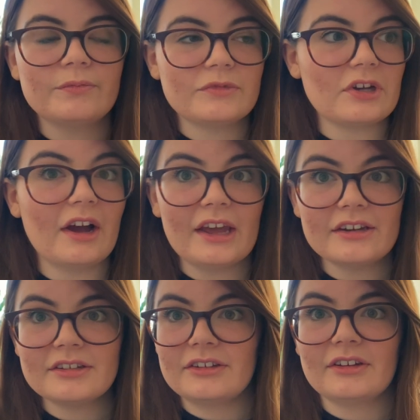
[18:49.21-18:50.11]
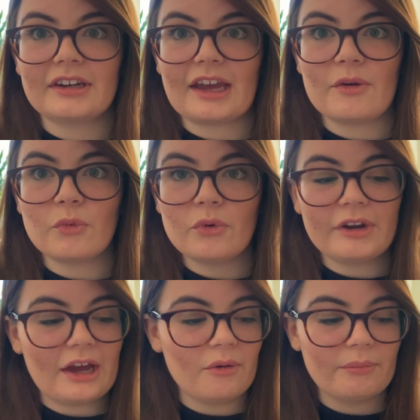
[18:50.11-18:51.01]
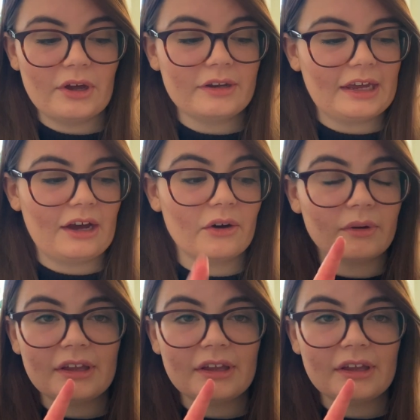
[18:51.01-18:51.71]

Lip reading: tired, you're going to get worn out, burnt out,